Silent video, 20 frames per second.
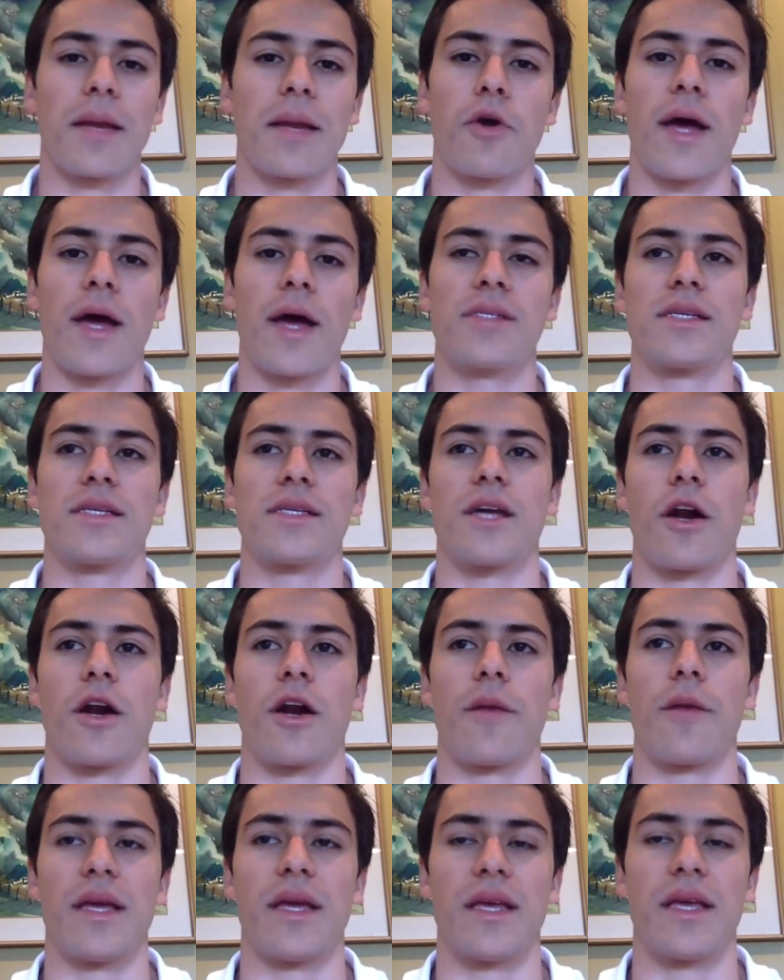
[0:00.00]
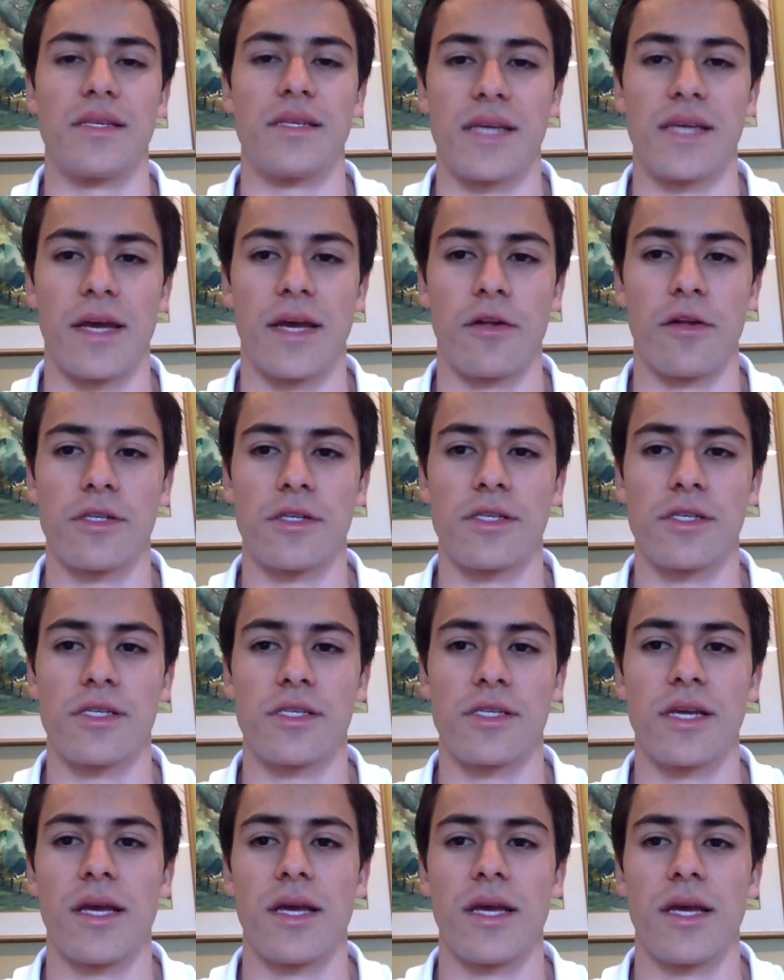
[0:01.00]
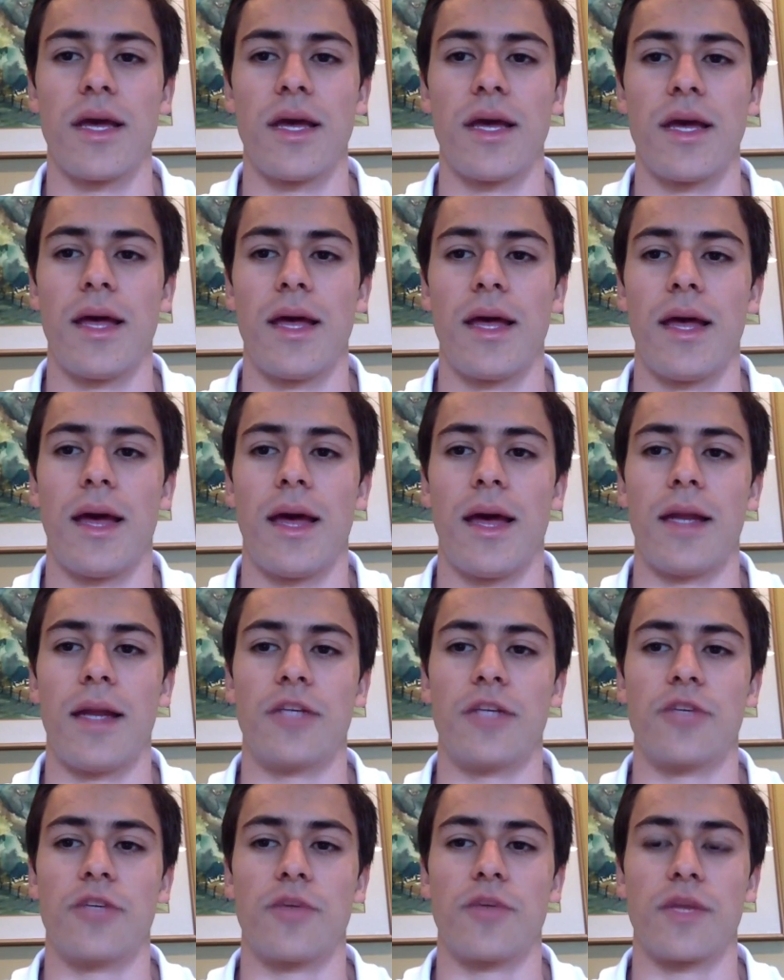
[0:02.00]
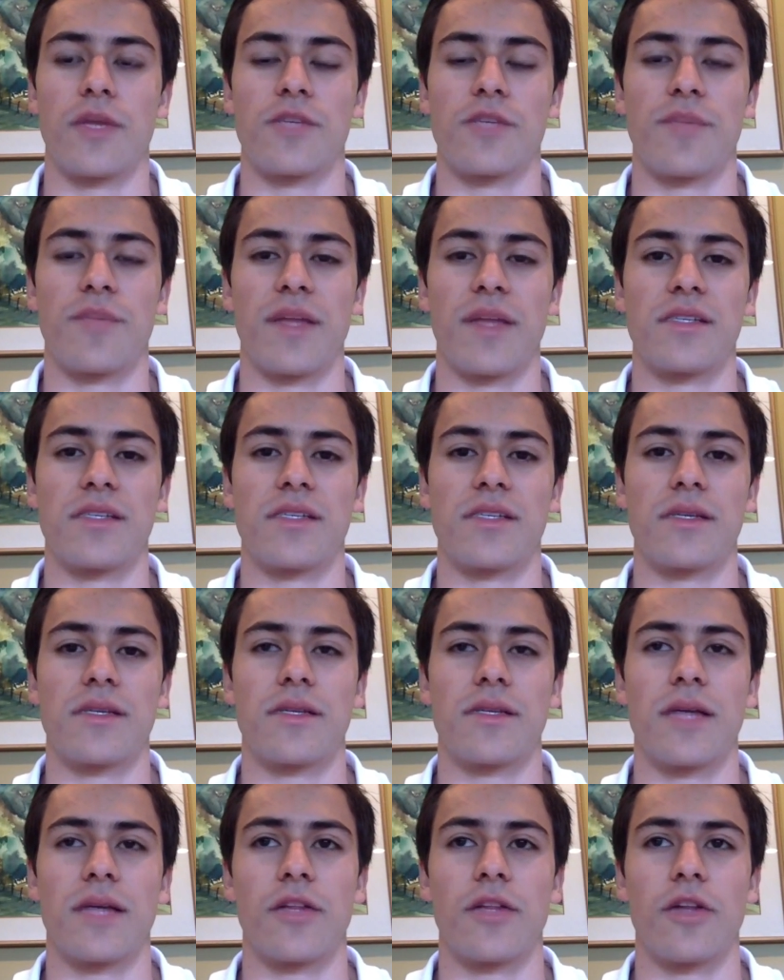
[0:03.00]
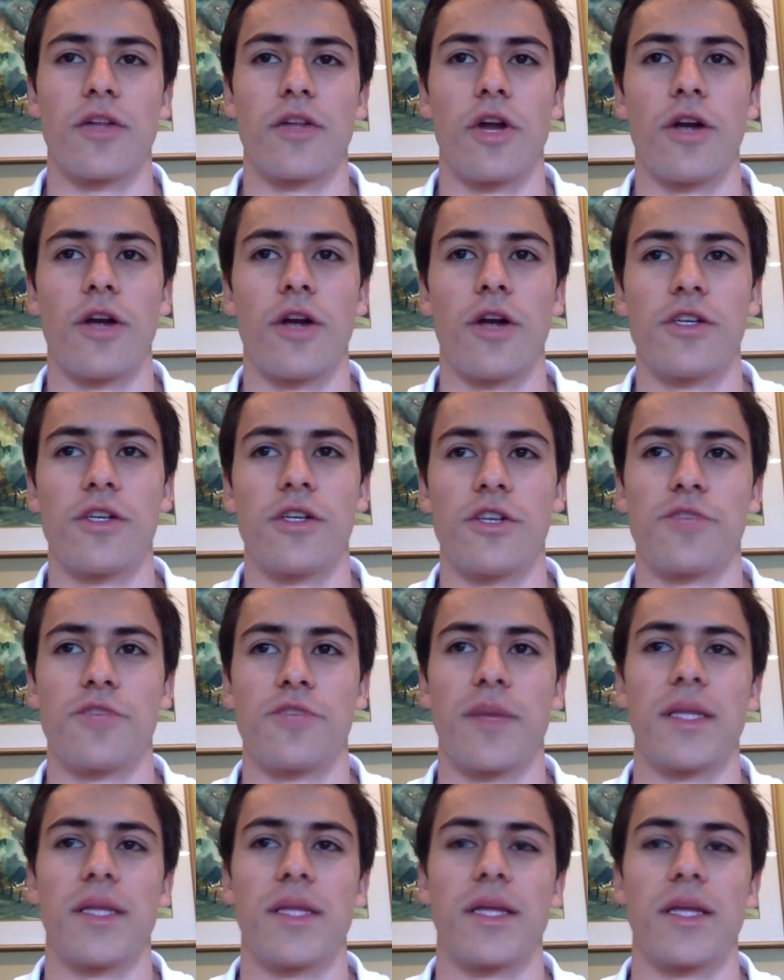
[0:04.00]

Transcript: more ad sets that are making sales, and each one spends $10, you're spending